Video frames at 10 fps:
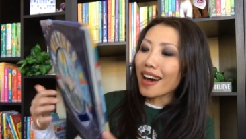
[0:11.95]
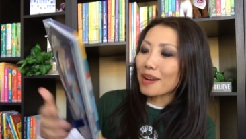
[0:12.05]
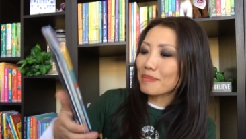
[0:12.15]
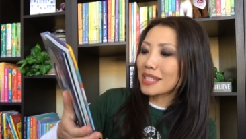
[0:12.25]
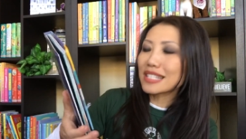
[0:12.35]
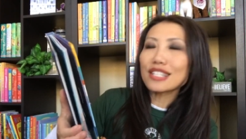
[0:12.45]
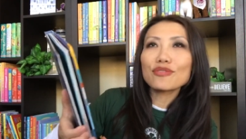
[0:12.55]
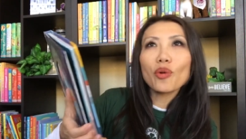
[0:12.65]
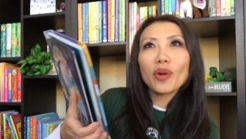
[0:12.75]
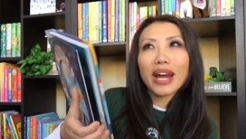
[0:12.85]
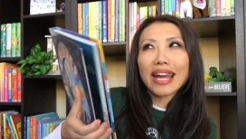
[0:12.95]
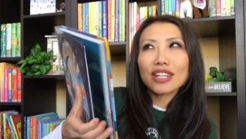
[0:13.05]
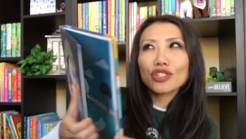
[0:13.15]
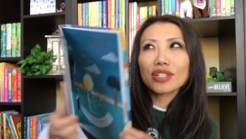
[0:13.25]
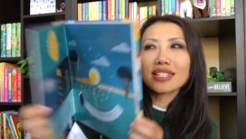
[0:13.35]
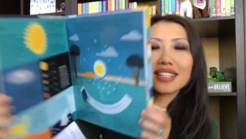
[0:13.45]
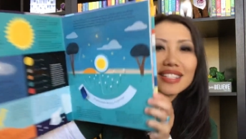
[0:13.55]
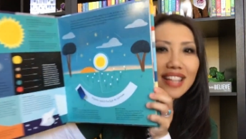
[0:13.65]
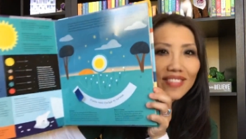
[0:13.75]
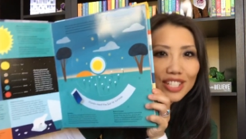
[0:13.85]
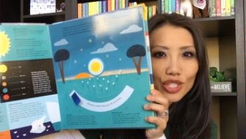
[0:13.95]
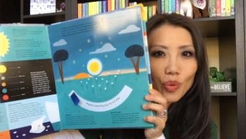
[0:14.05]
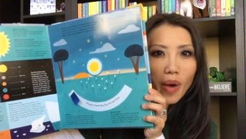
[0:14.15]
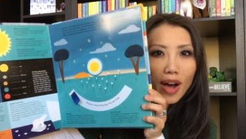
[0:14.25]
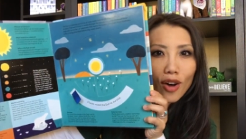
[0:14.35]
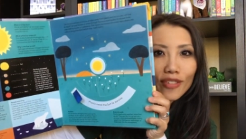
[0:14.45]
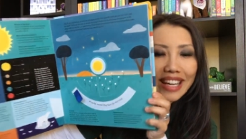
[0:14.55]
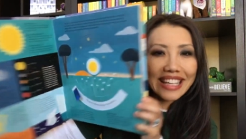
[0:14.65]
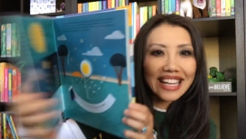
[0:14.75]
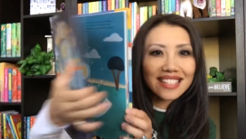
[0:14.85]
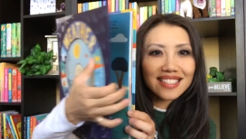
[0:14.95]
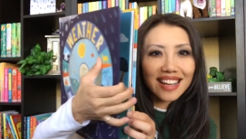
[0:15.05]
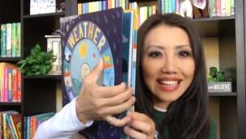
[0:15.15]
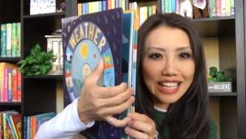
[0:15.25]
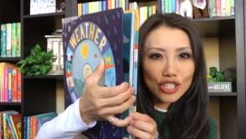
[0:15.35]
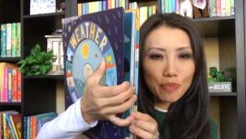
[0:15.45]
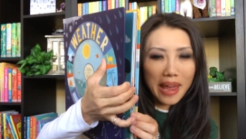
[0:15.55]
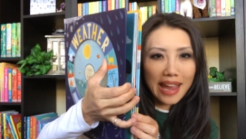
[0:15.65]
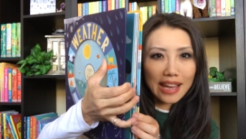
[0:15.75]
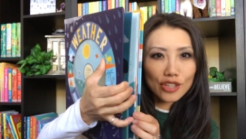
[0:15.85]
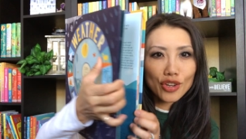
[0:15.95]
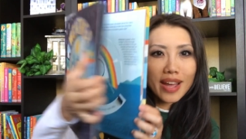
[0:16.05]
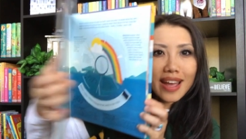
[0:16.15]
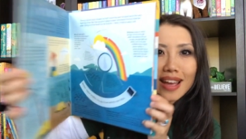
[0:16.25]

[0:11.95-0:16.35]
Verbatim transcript: Um, this is for ages 7 to 12 and inside each page